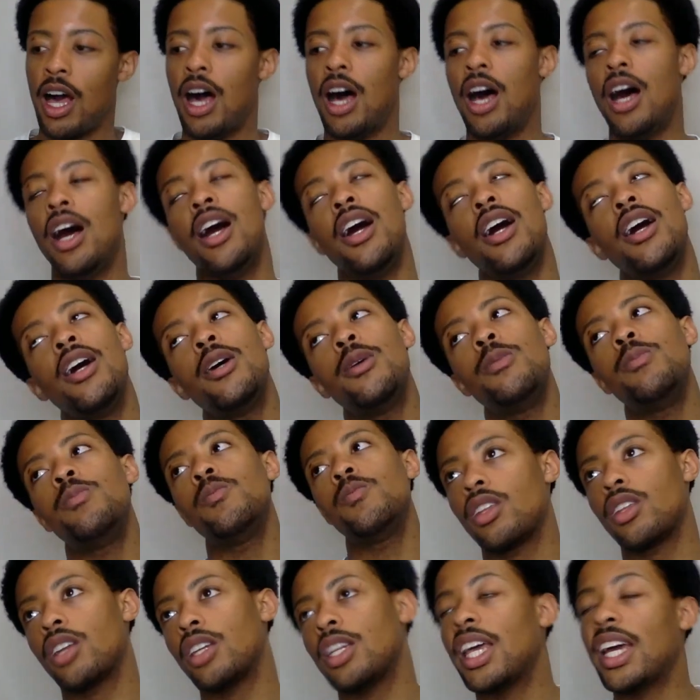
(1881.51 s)

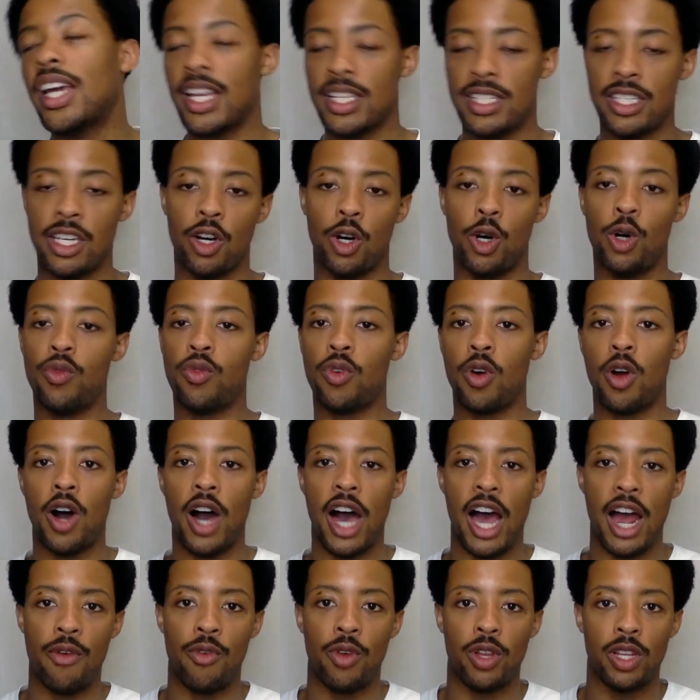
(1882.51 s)
Like I said, overall,
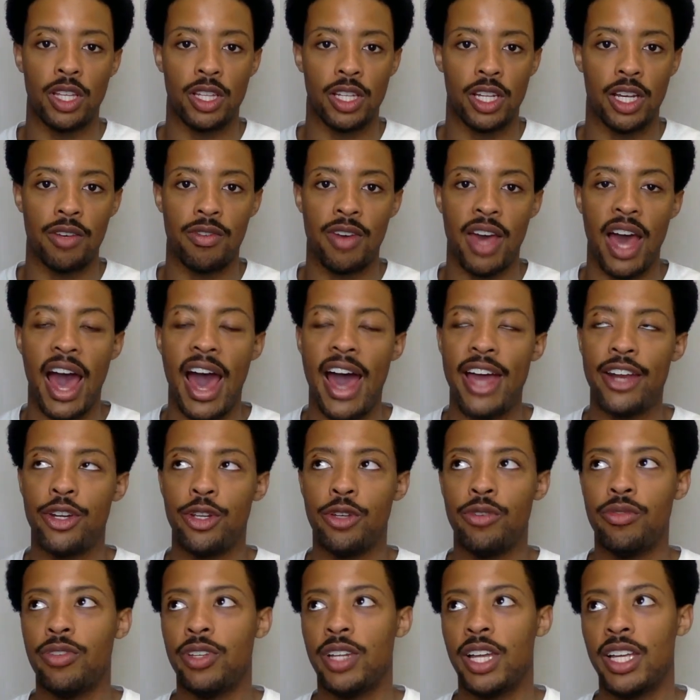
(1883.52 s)
I really love it. I do
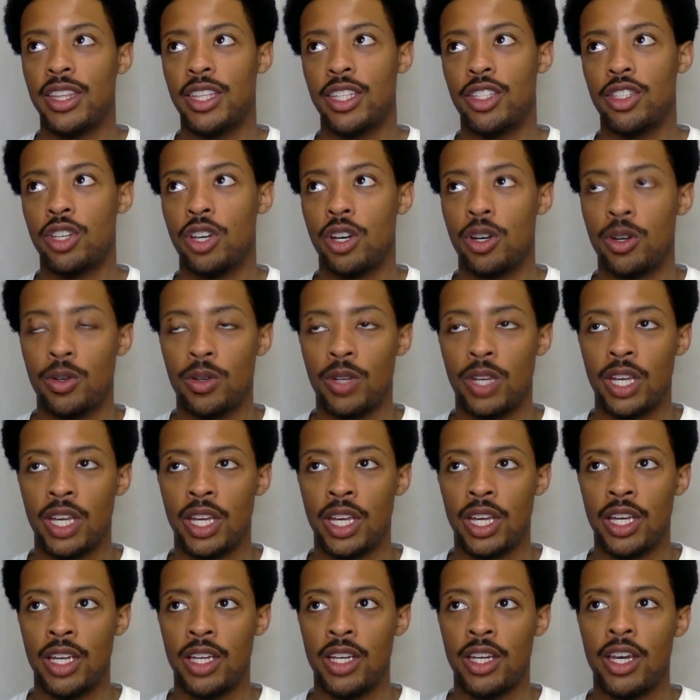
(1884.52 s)
feel like the
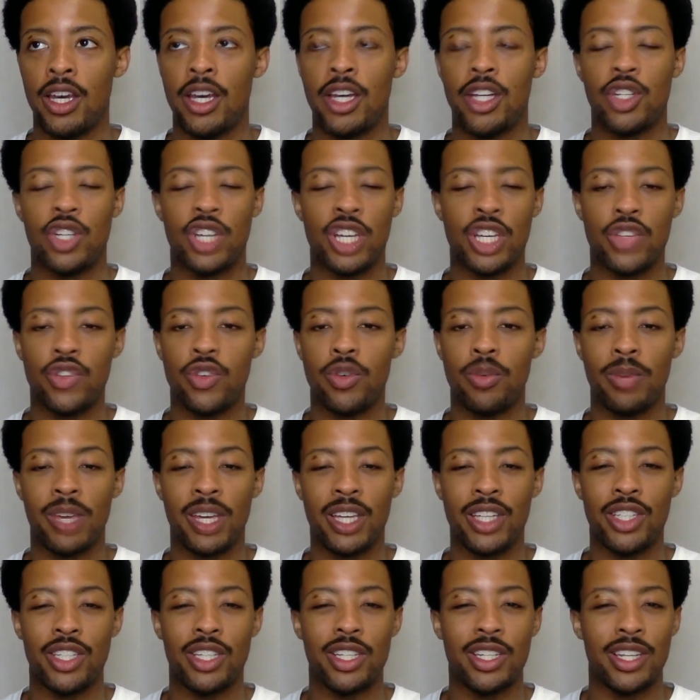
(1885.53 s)
Tony
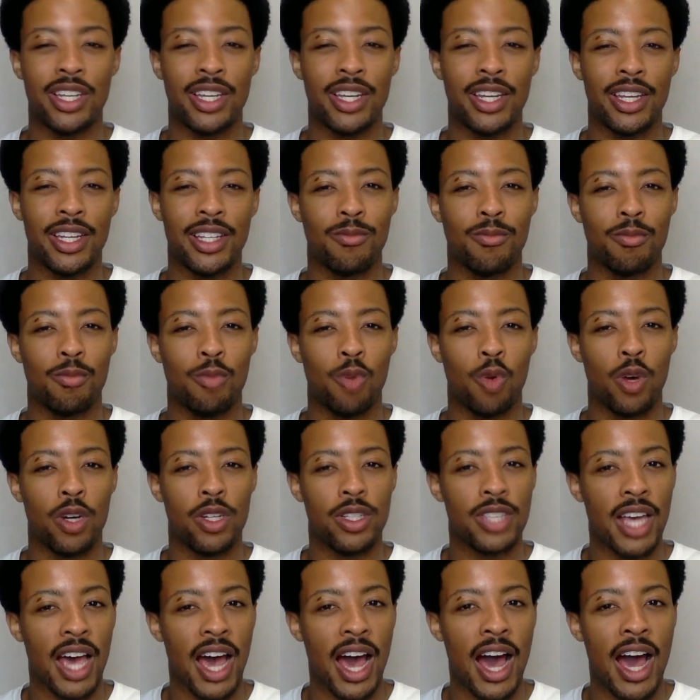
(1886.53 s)
transformation needed more
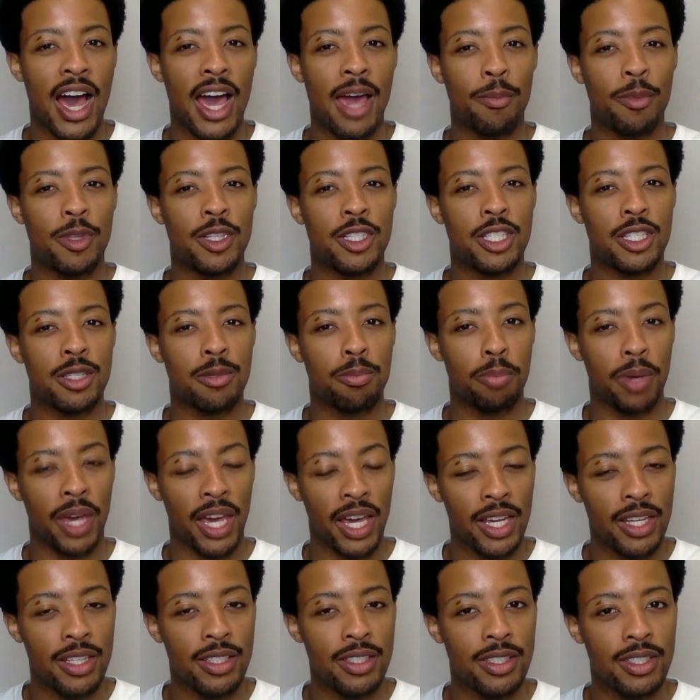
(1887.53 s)
time and
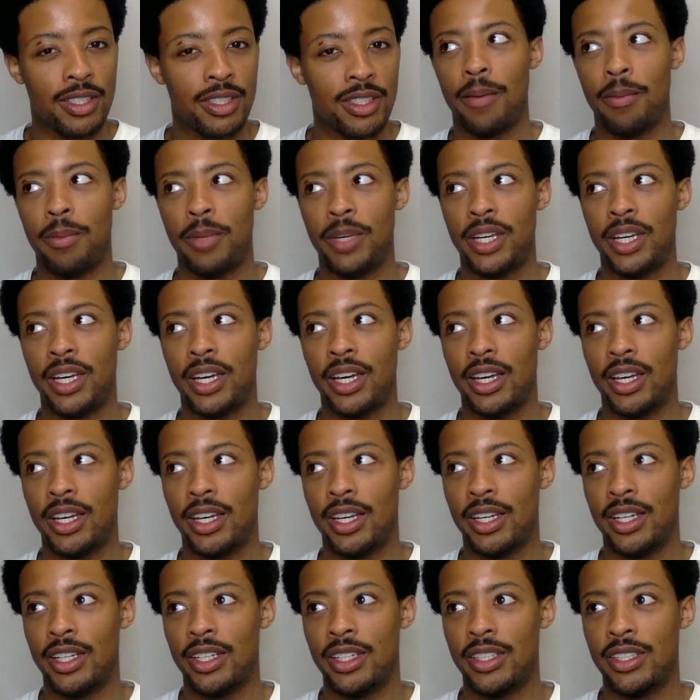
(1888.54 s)
space,
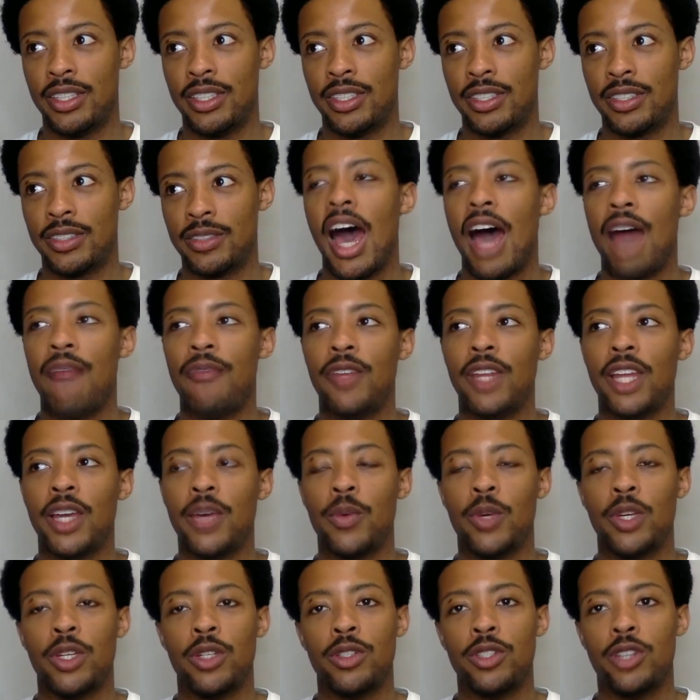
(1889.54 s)
because I feel like
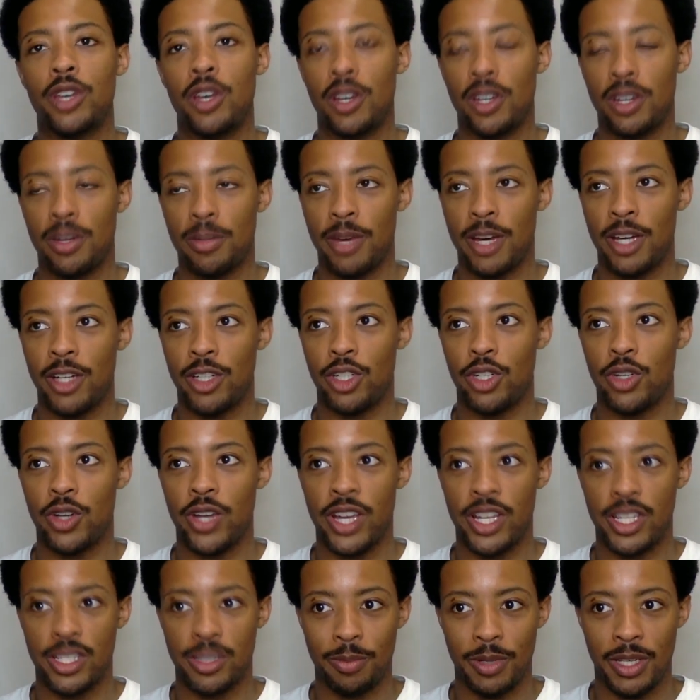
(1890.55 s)
when you're talking about
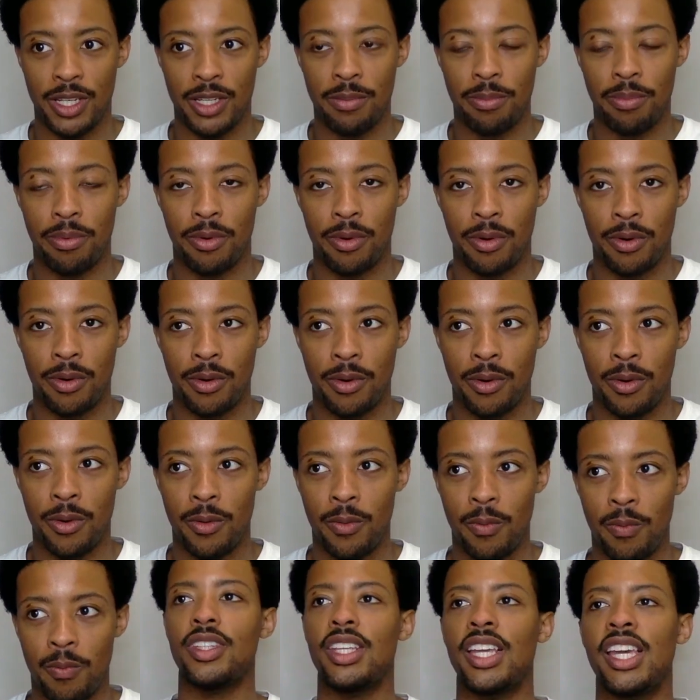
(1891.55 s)
trans
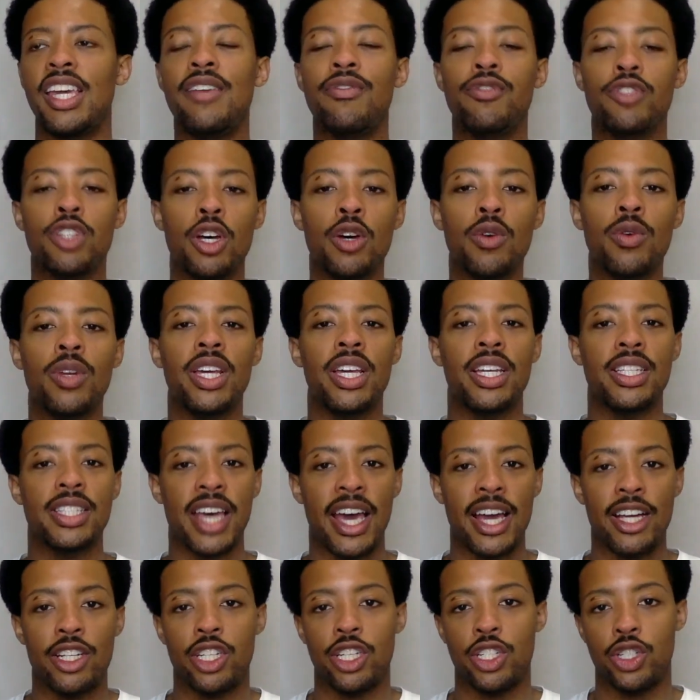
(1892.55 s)
people, if Tony is
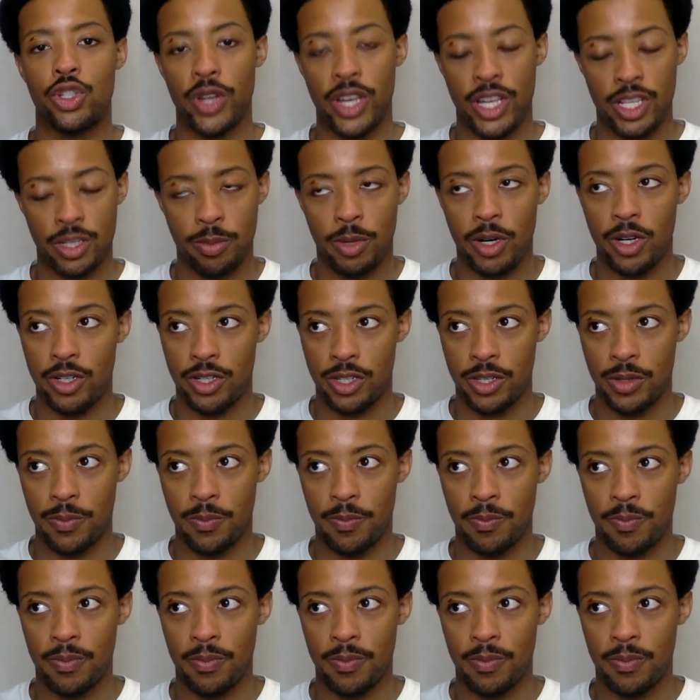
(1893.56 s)
actually a trans person,